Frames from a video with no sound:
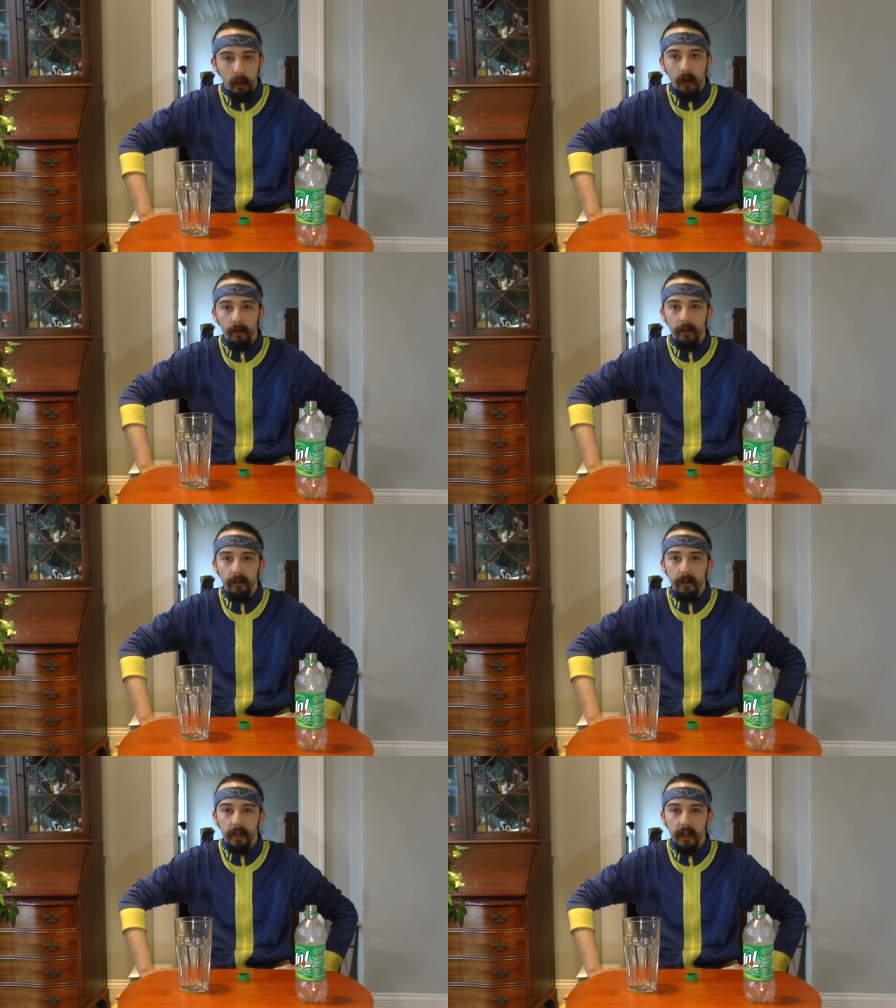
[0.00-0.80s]
12 to
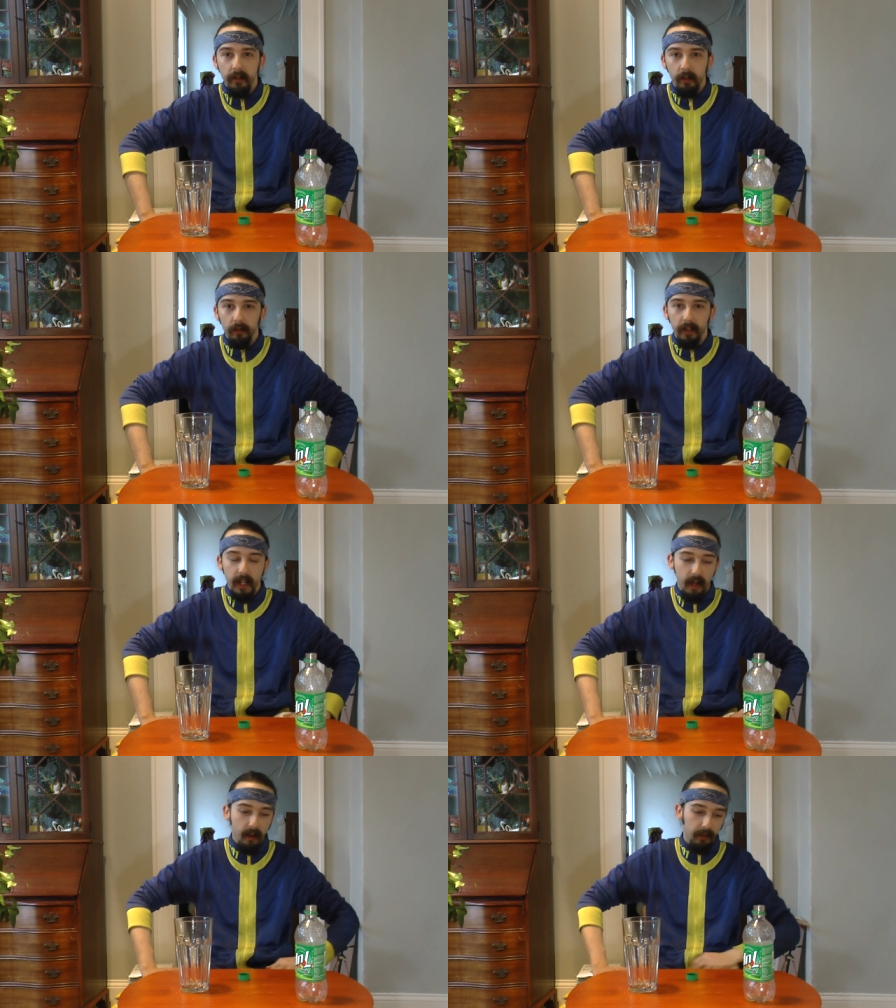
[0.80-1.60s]
15 year old
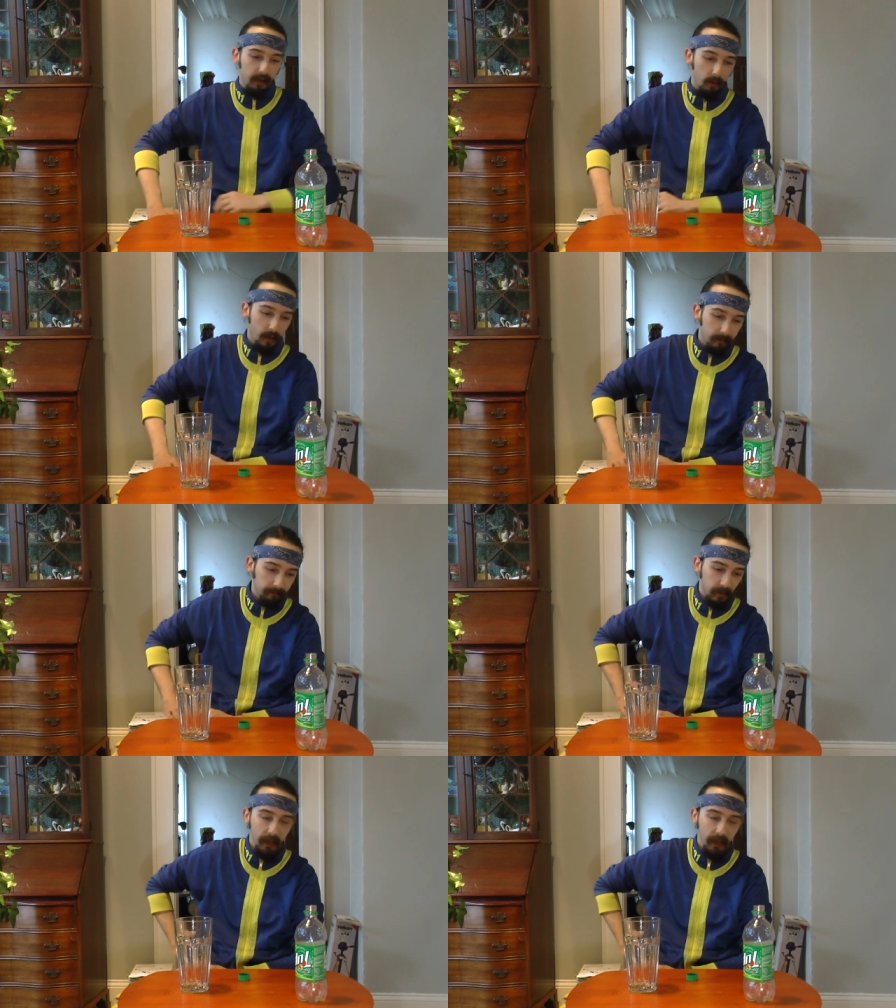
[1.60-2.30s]
DNL soda